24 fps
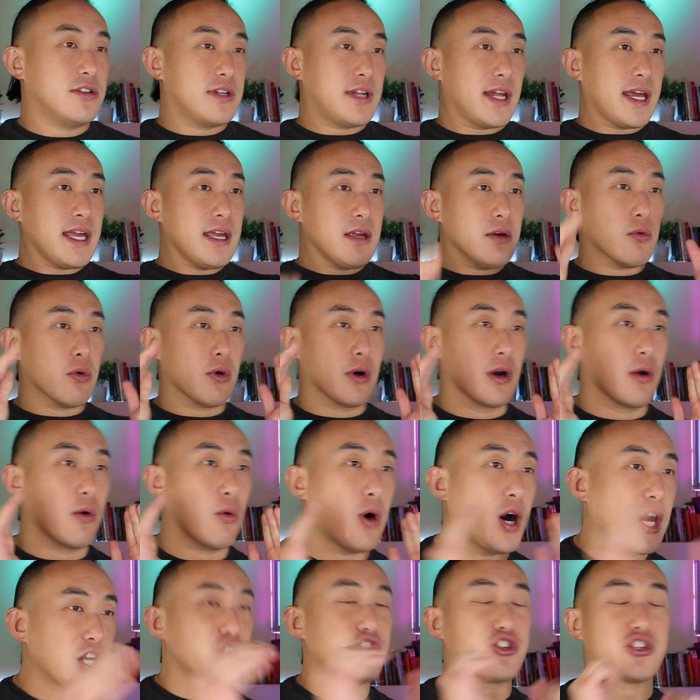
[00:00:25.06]
today, we're gonna
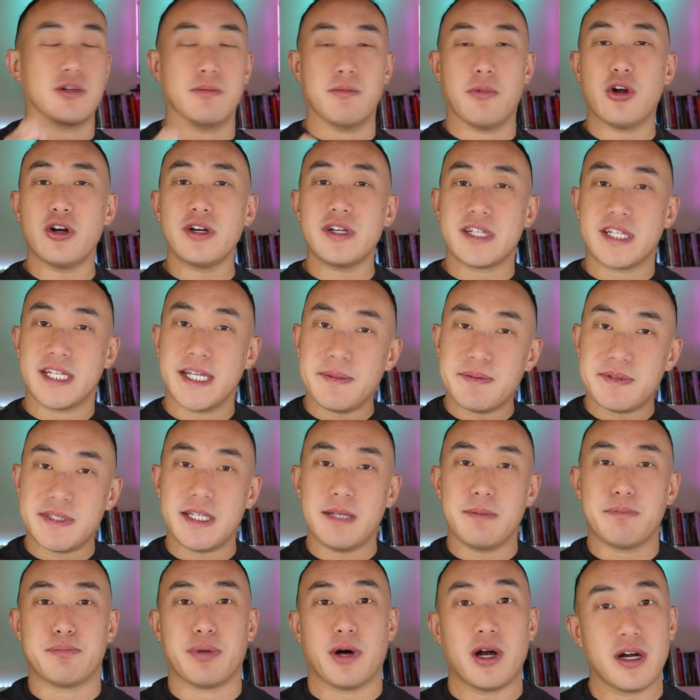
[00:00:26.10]
watch some more
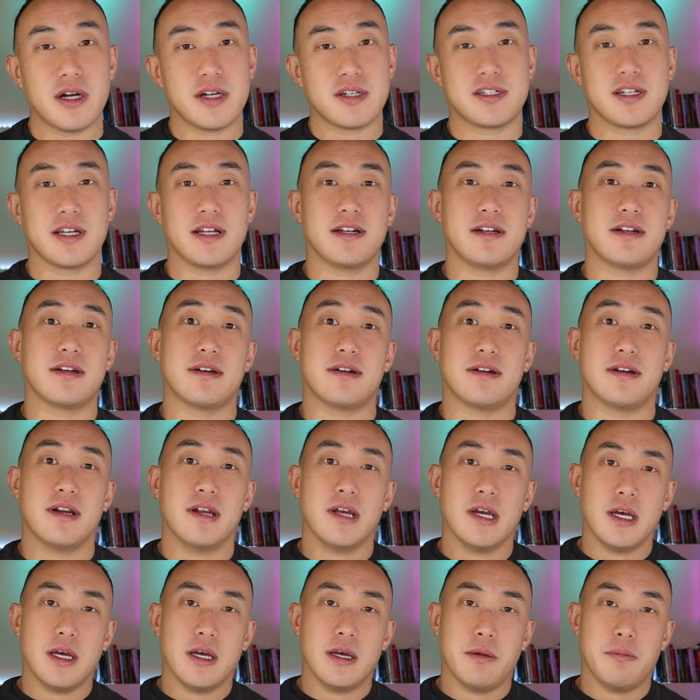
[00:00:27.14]
Tipsy Bartender.
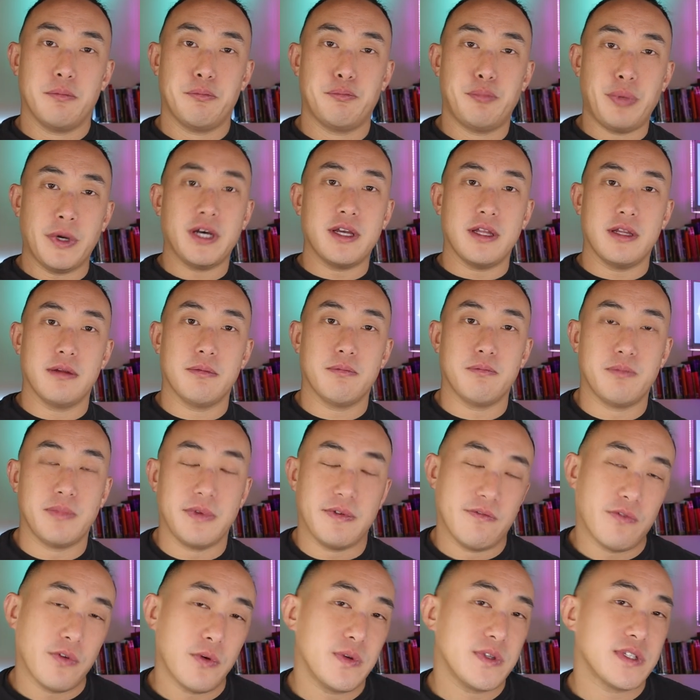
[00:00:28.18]
But
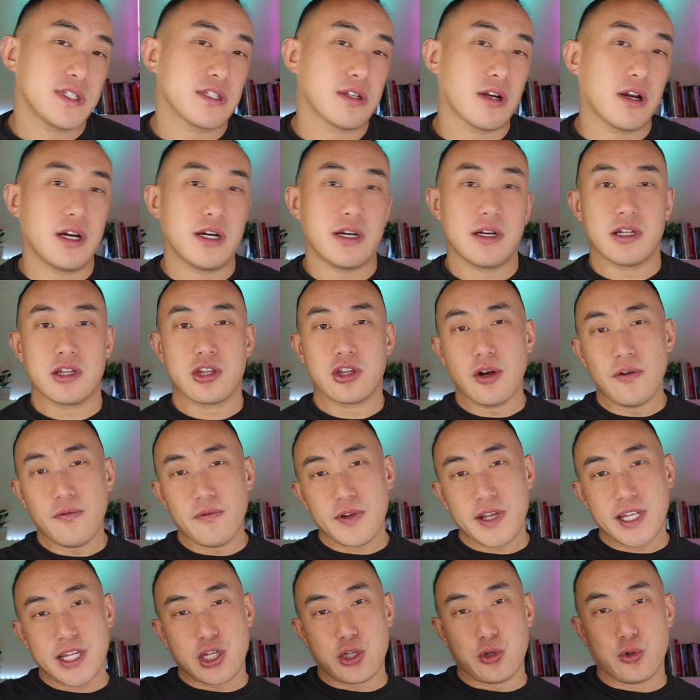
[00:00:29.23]
before we start, don't
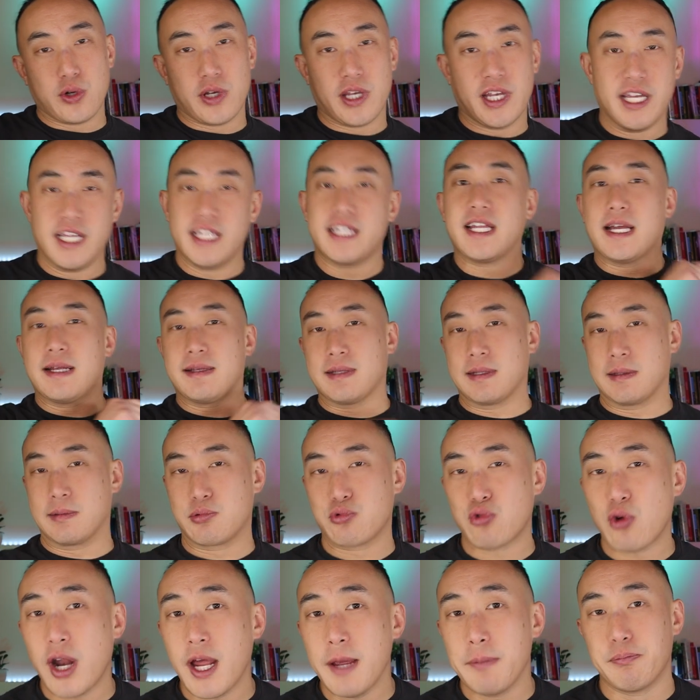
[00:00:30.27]
forget to hit that
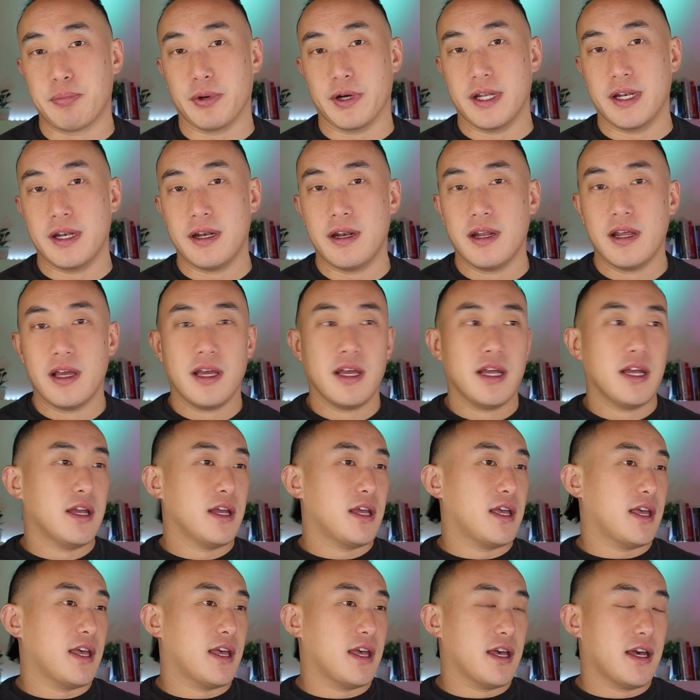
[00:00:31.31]
subscribe button.
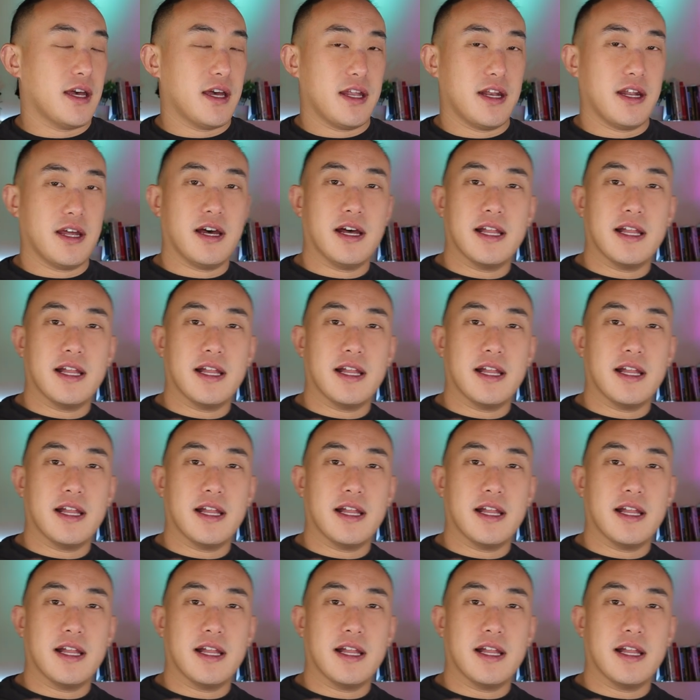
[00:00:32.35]
And